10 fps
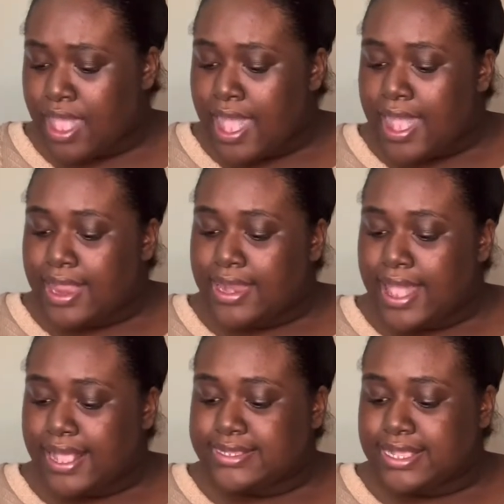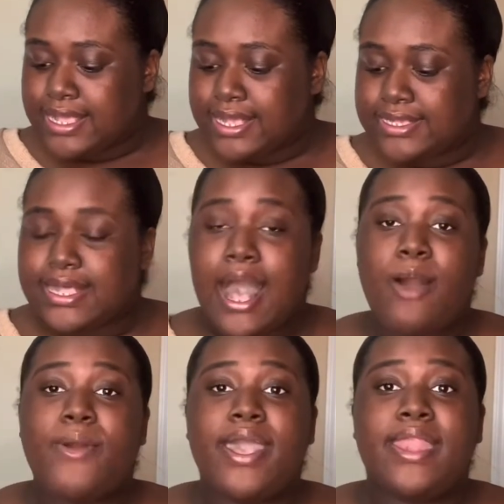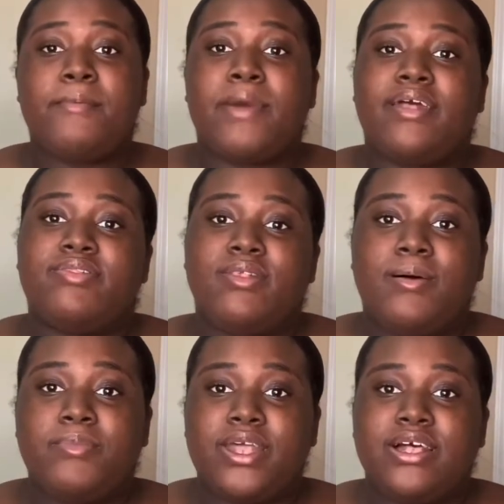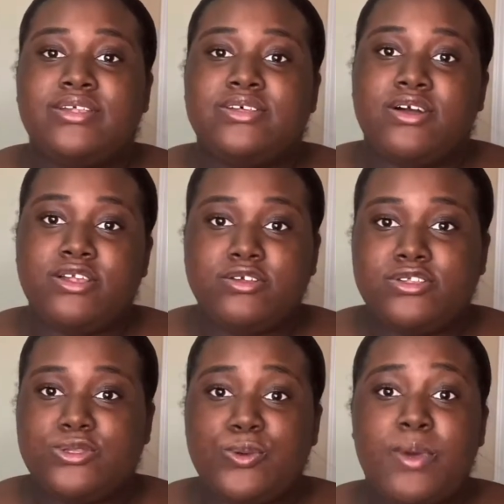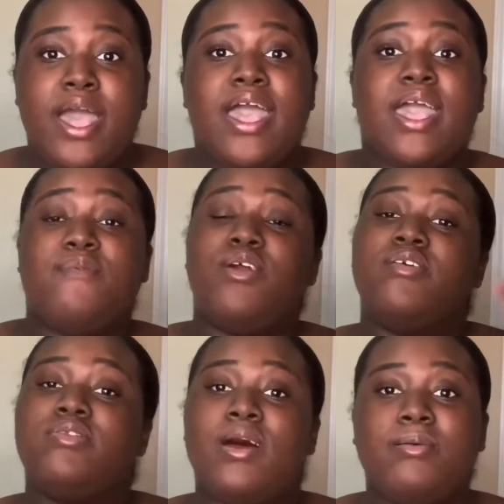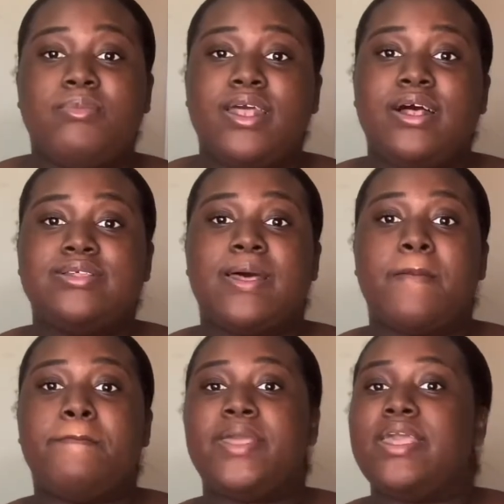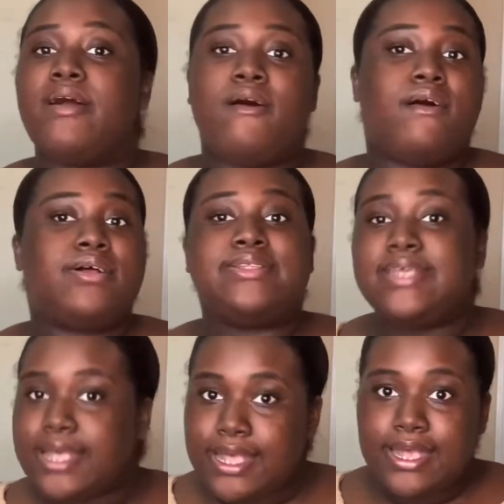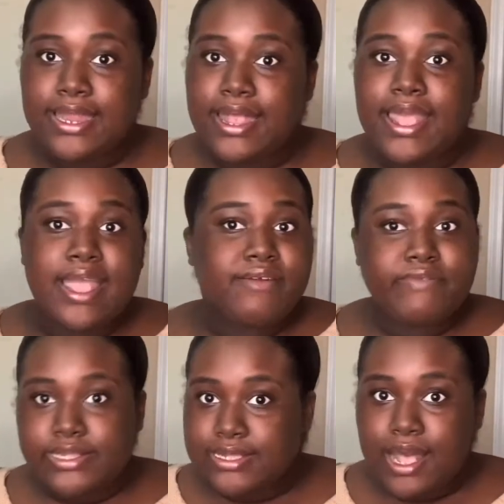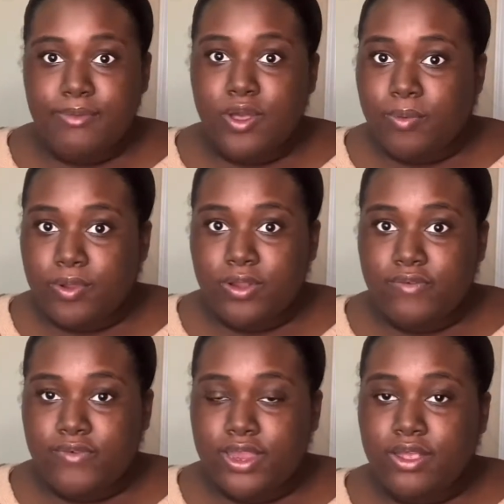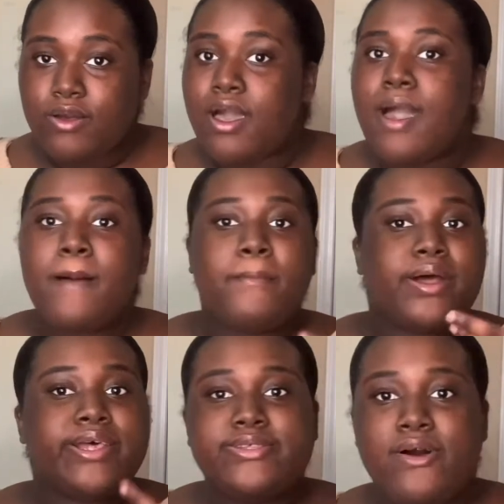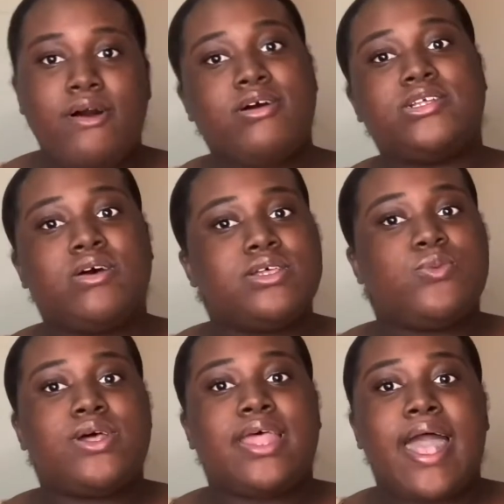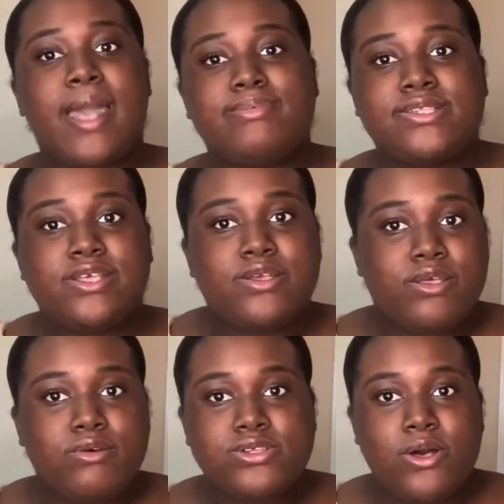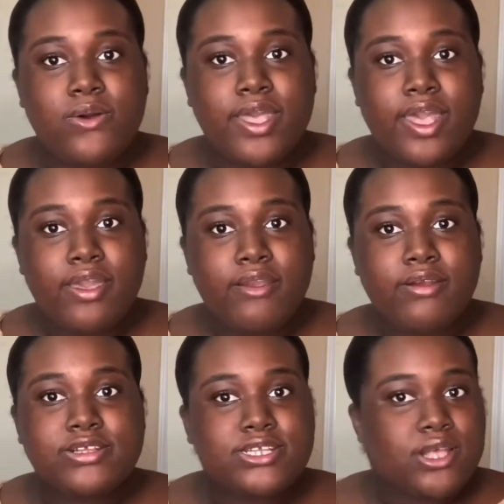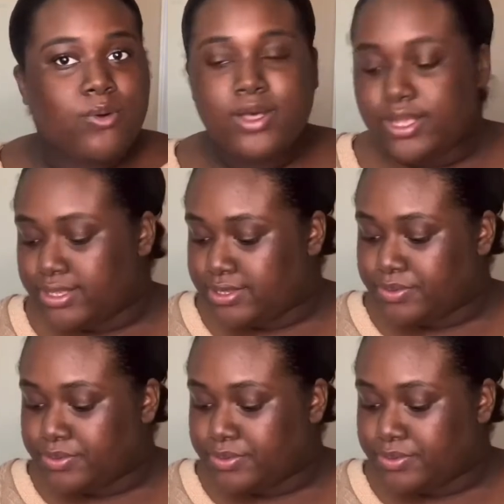Next is how I edit my thumbnails on YouTube. If your thumbnails be on 10 every time you upload a video, put us on. Show us what the apps do you use. Okay, girl, show us.